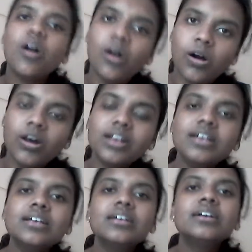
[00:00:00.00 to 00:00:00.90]
Or
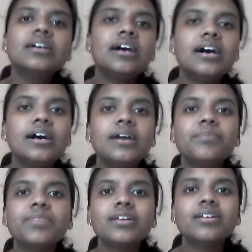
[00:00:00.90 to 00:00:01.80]

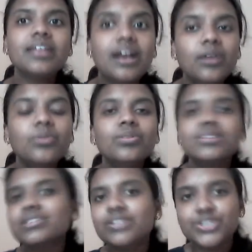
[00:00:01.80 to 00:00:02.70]
uh, now
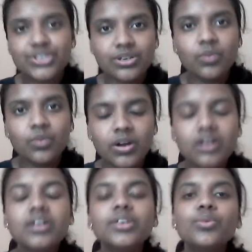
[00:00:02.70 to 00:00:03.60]
is the digital
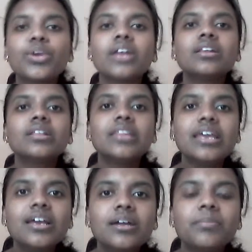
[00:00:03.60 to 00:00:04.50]
world. You can
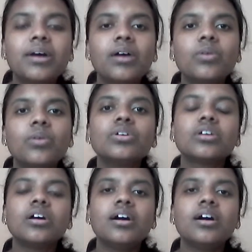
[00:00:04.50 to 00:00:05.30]
think about